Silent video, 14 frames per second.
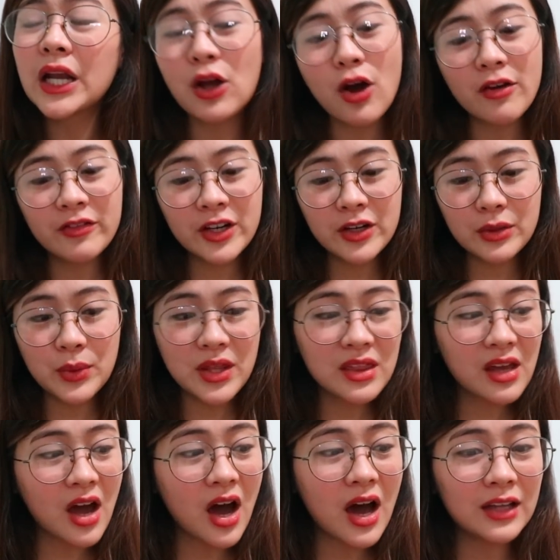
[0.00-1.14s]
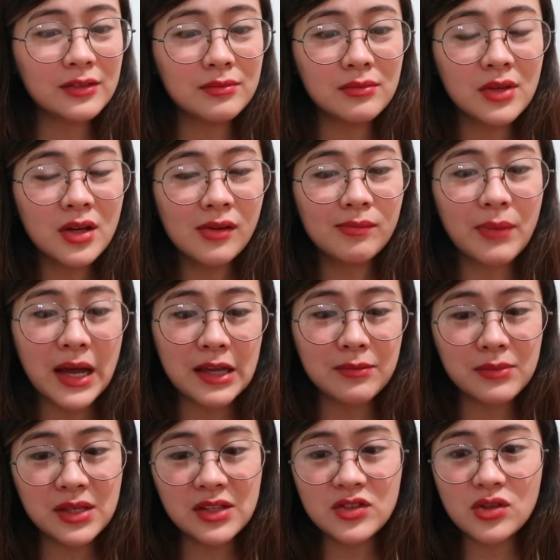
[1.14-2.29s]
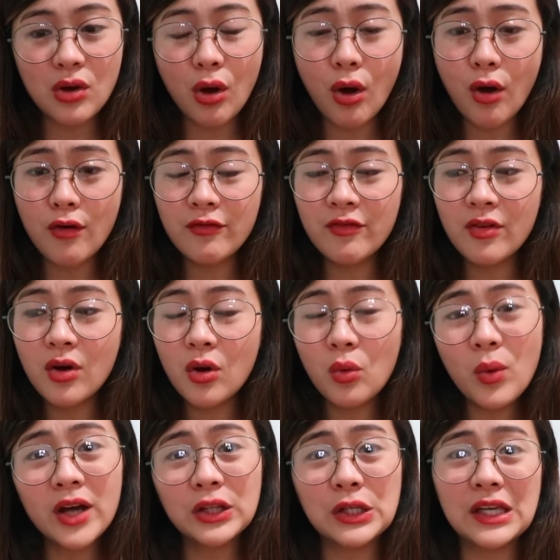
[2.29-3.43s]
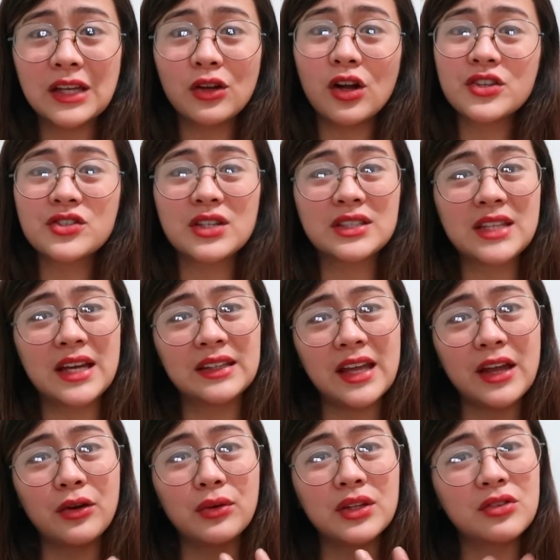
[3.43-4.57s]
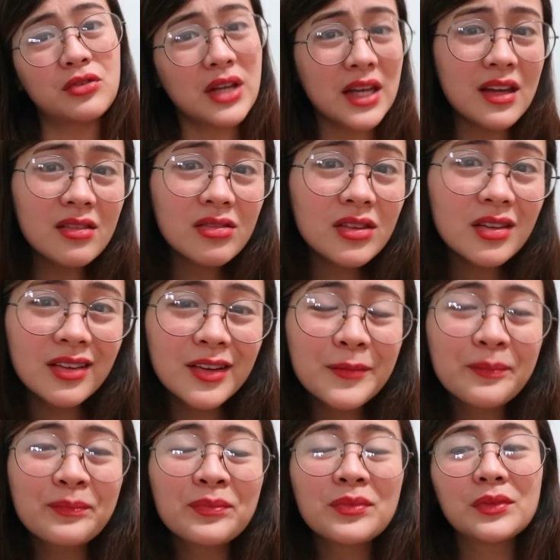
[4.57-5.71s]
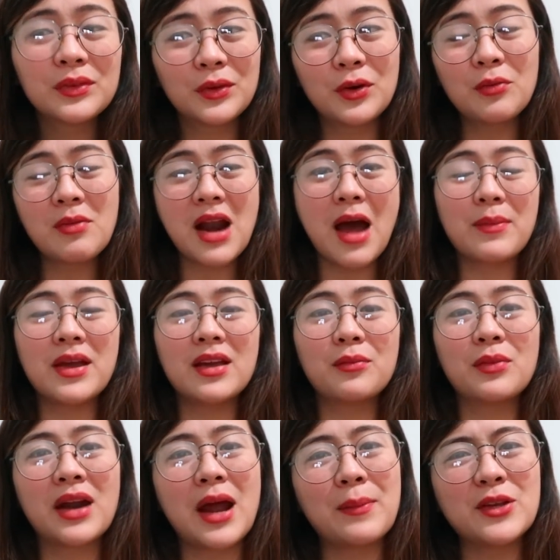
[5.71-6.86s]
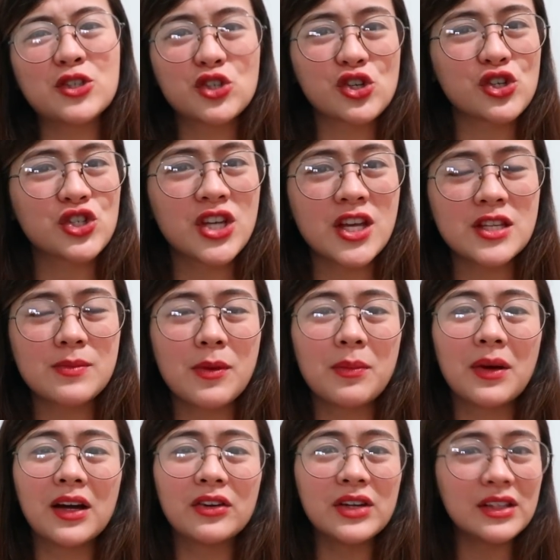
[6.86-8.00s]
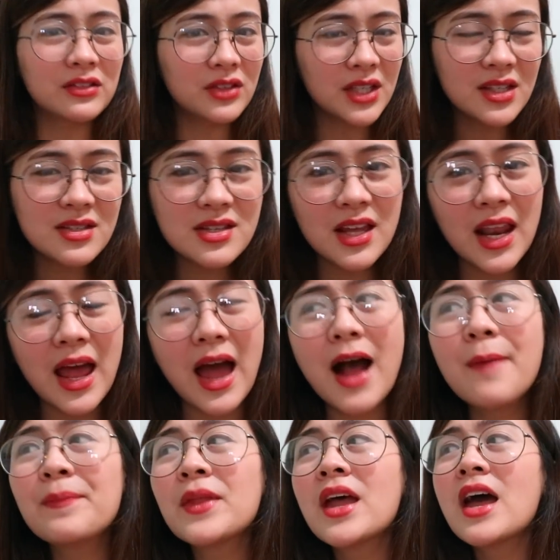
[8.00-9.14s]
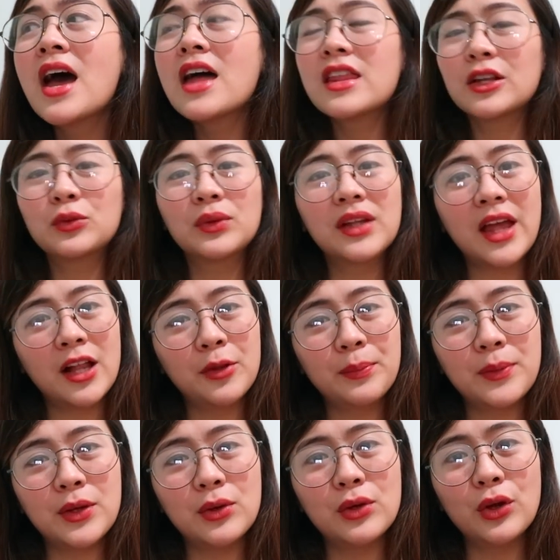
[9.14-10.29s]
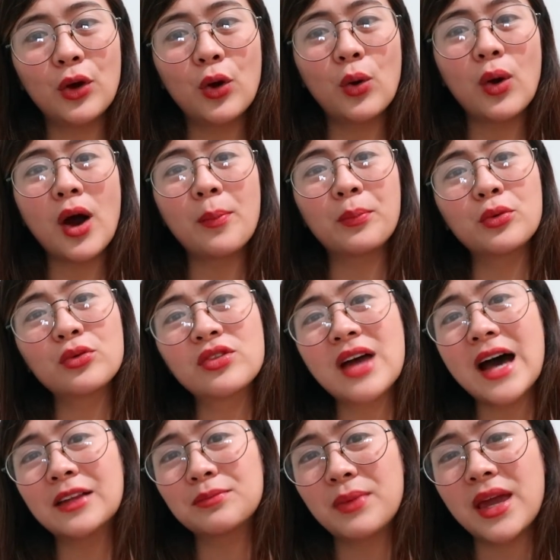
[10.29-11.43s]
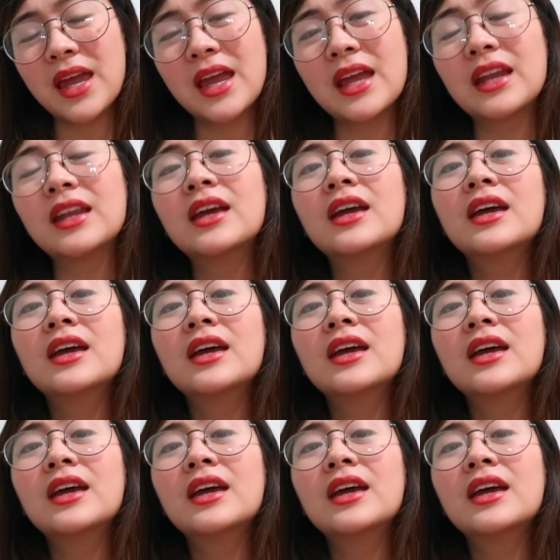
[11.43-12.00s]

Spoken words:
Recovery with God by means of what? You can also attend a retreat. No, maraming churches, may mga retreats sila that will help you, you know, uproot that pain,